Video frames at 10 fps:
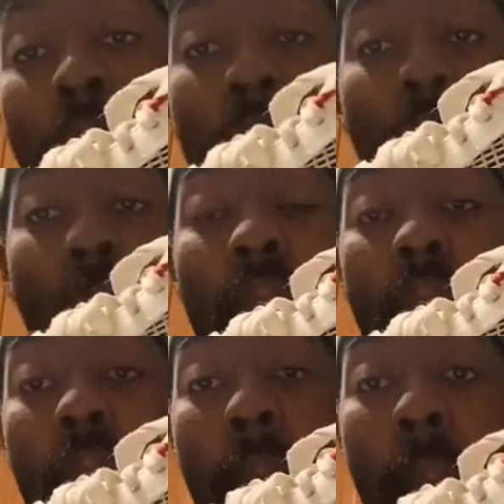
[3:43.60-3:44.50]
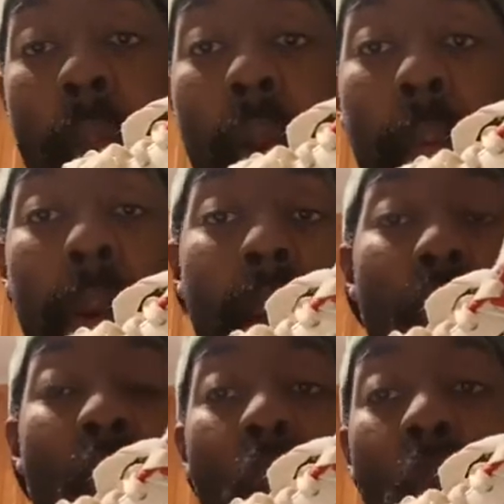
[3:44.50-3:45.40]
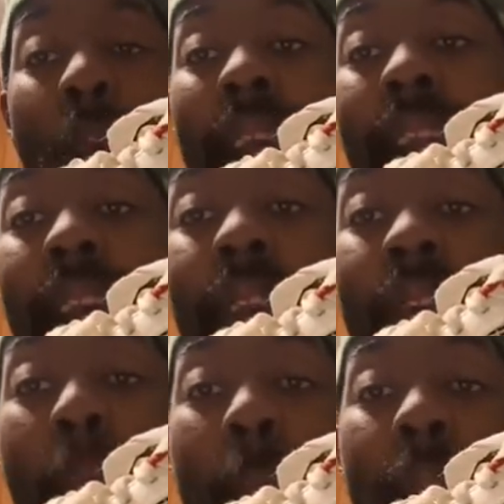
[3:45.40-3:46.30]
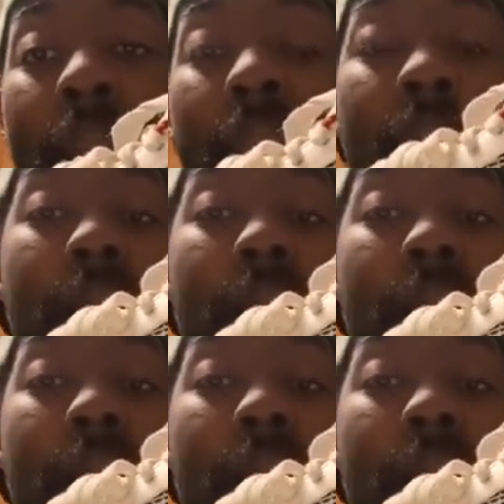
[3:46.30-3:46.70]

your premier white leather upper